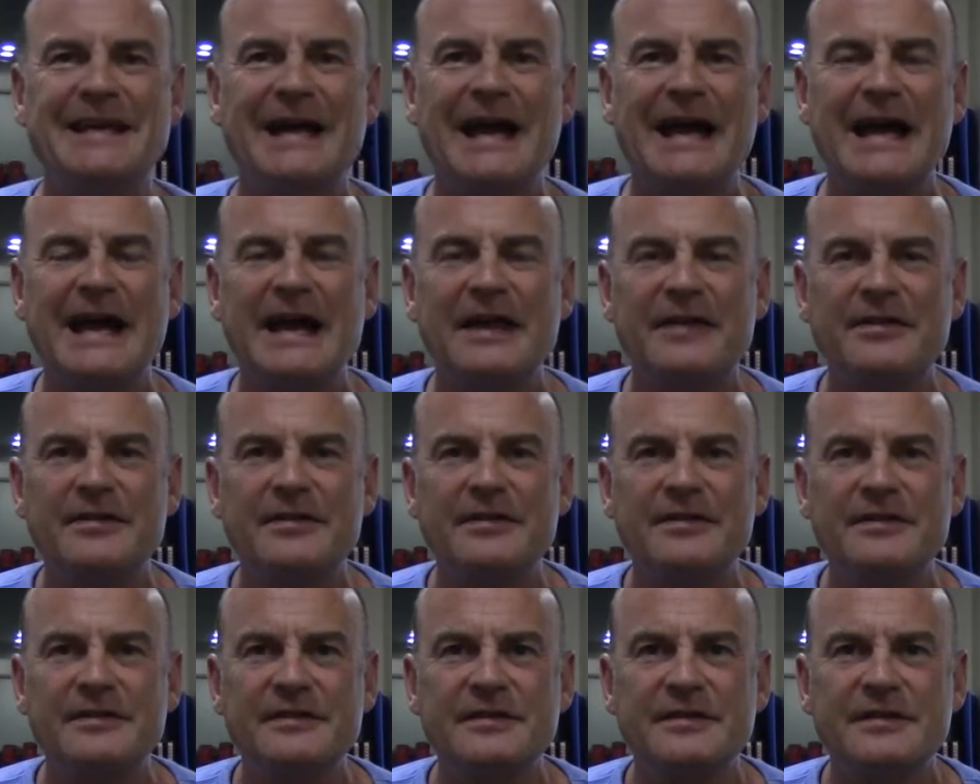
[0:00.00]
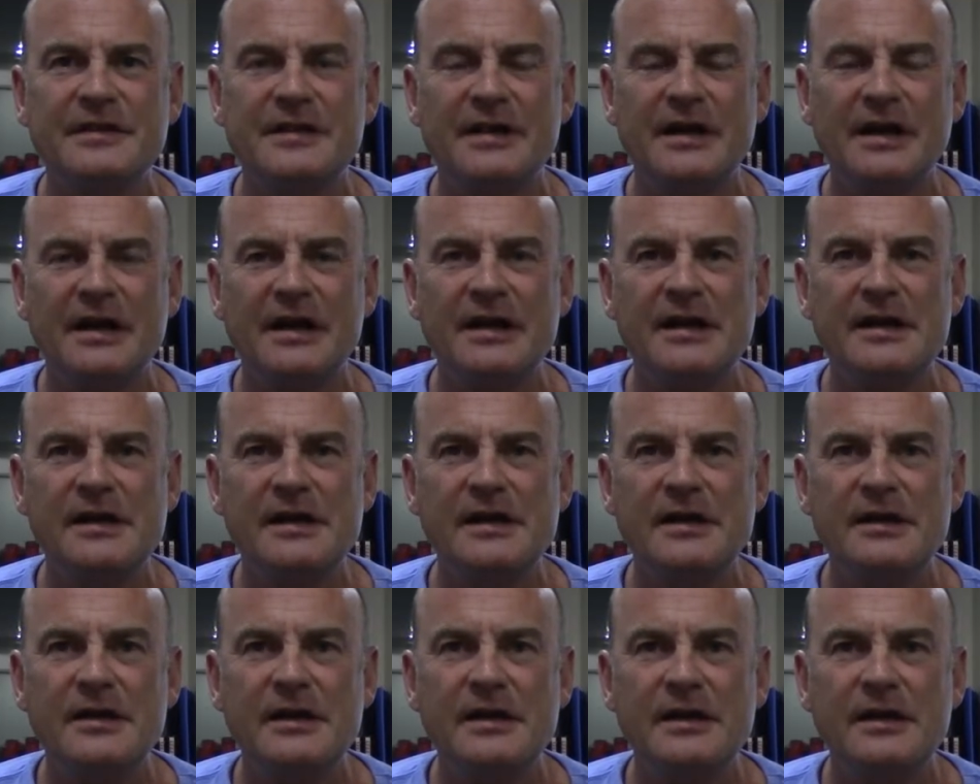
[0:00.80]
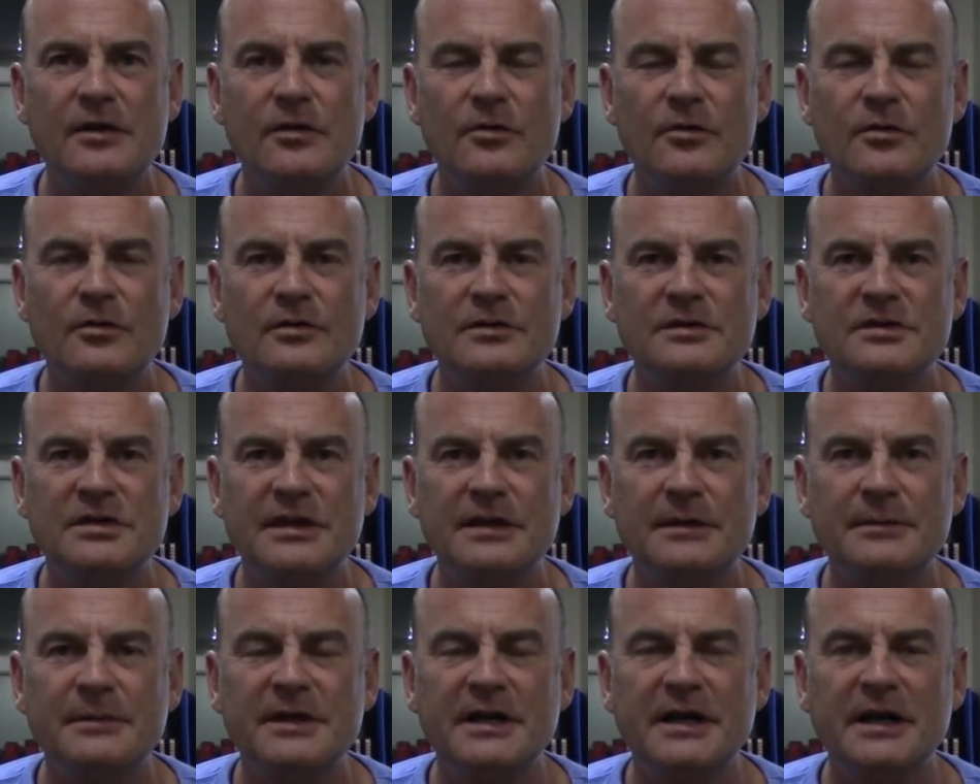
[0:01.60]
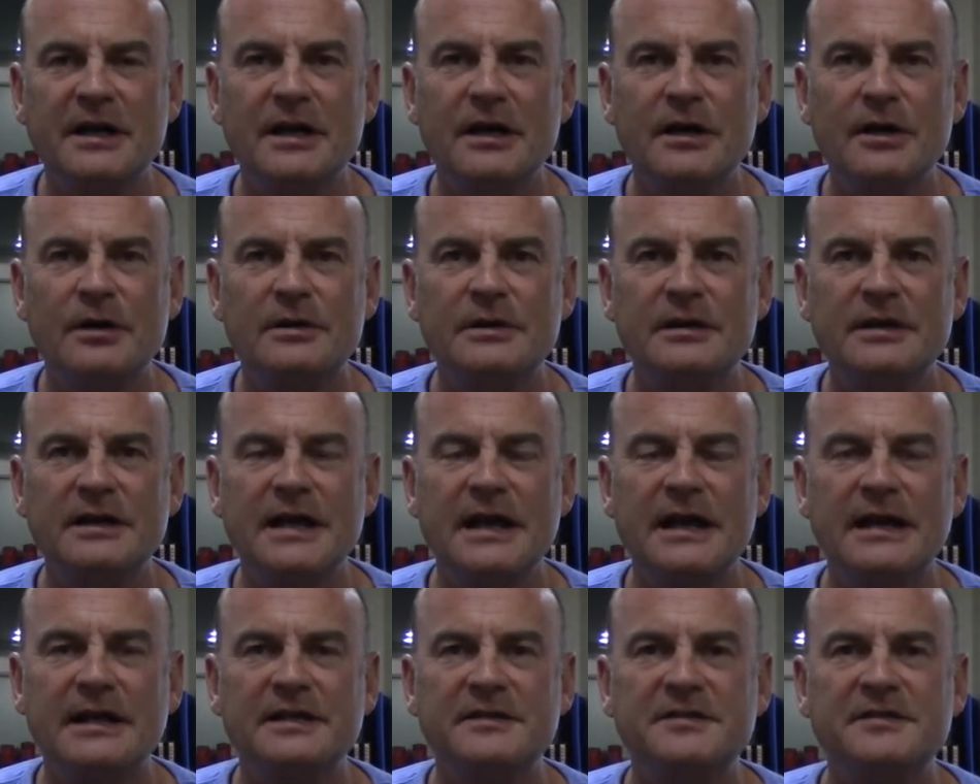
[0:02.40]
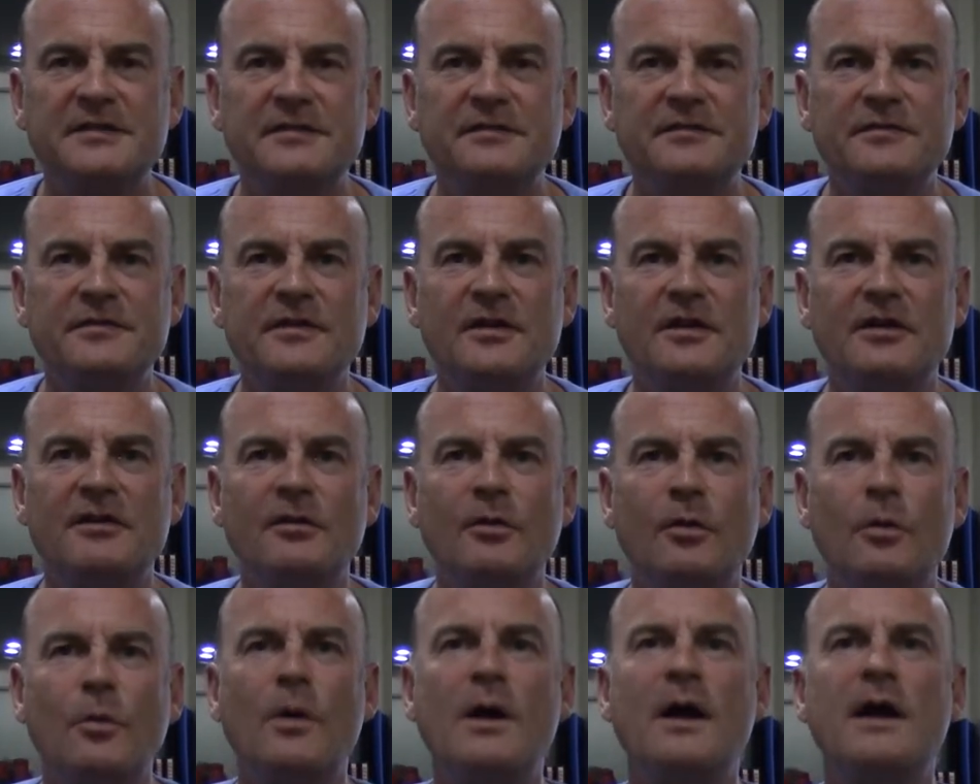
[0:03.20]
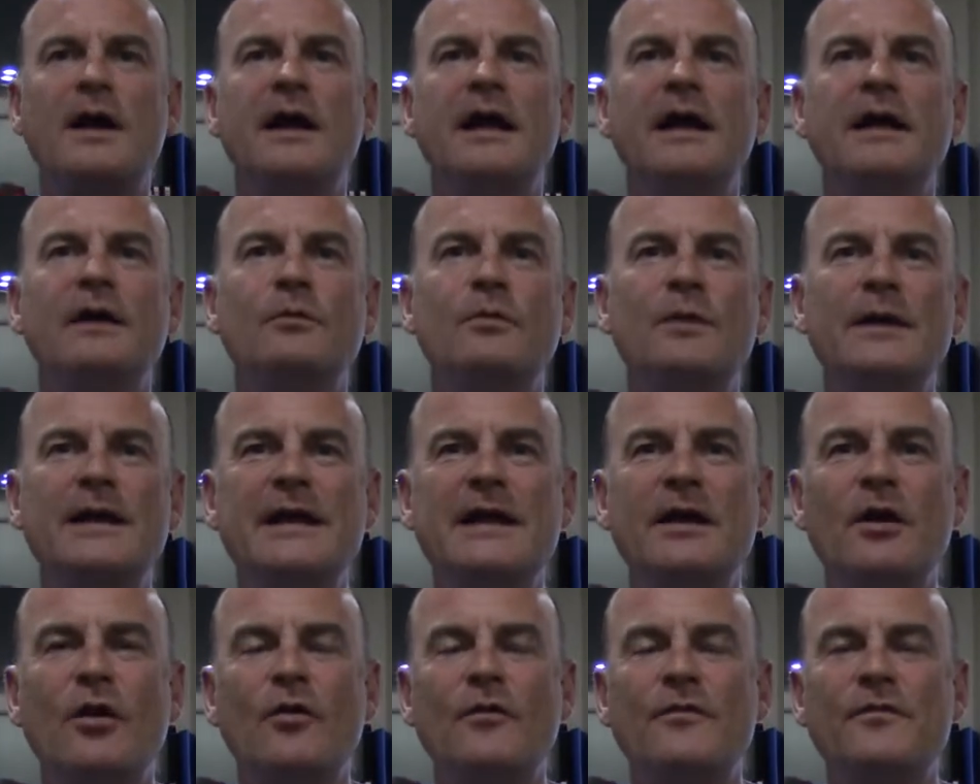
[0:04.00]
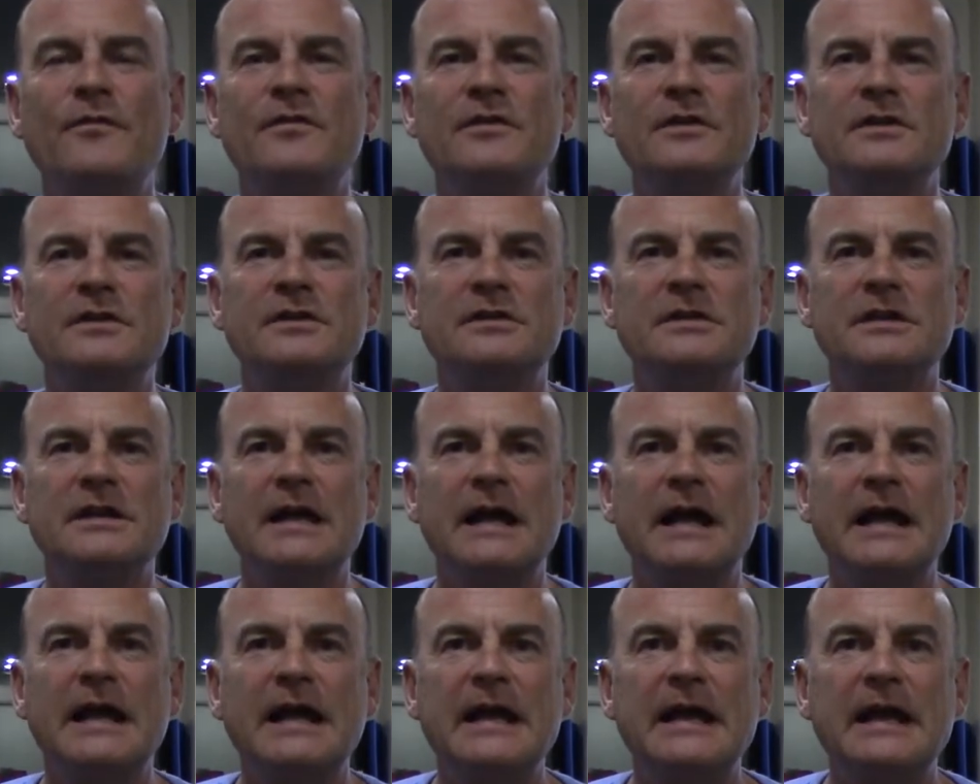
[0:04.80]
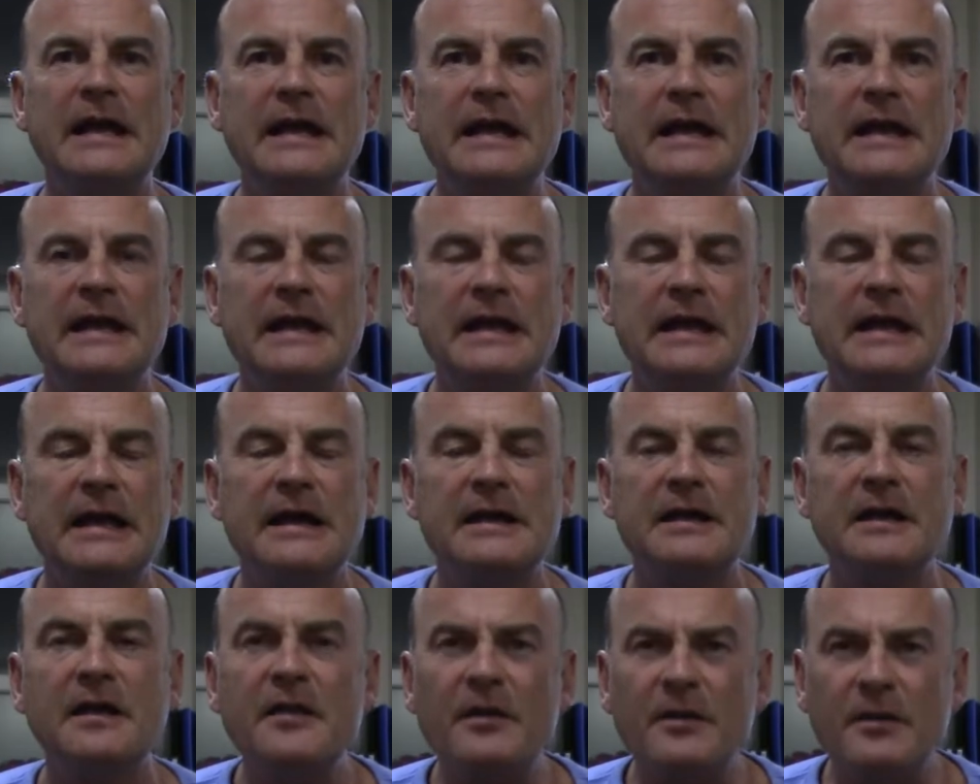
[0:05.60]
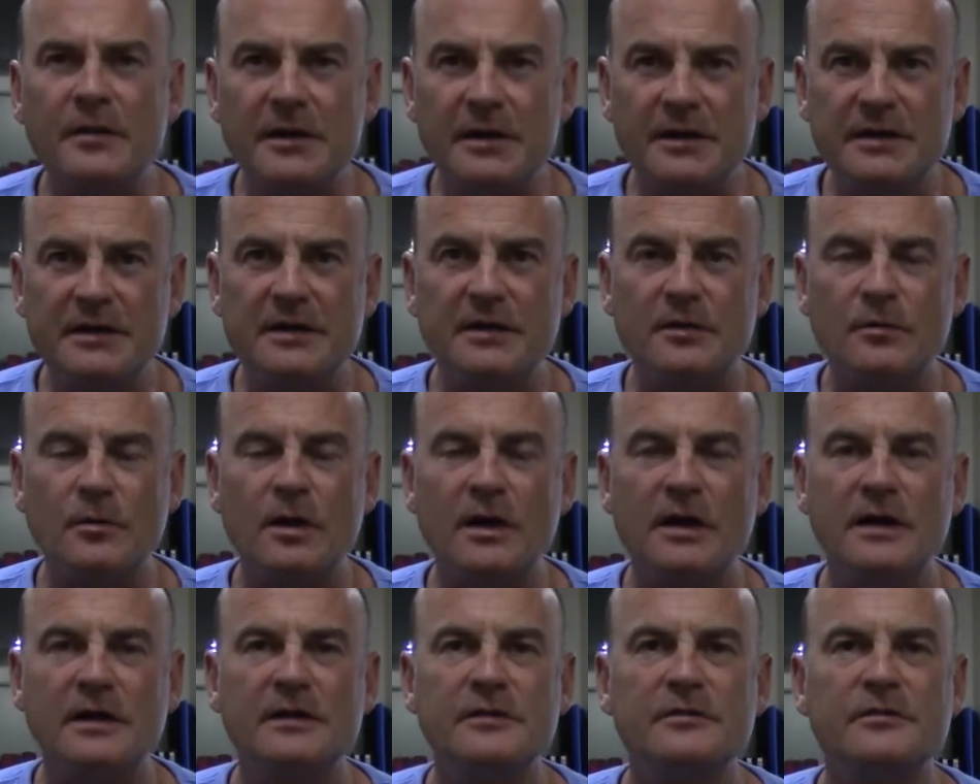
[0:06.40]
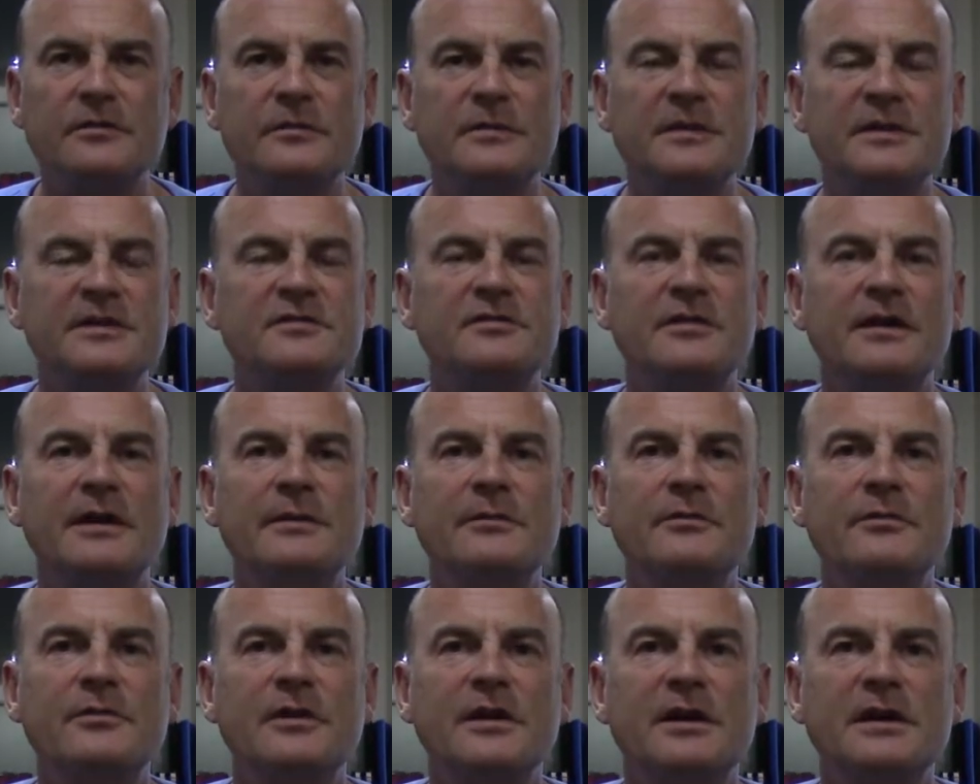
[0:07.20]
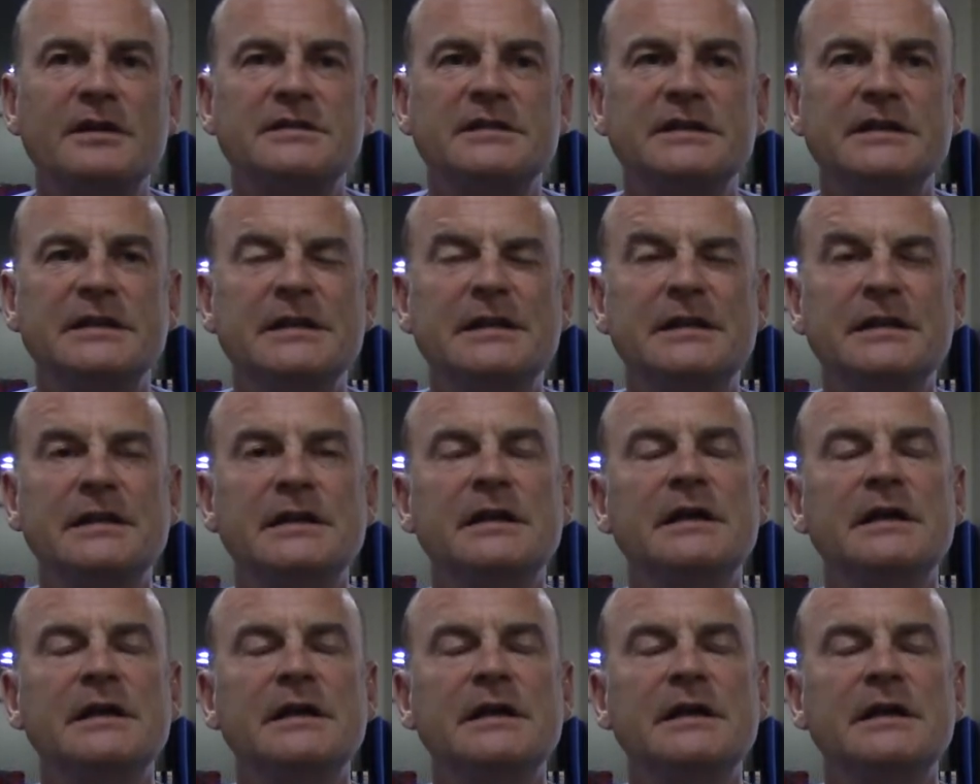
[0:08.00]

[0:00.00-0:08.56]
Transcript: and a long time ago in a galaxy far away we offered another wine from this great variety.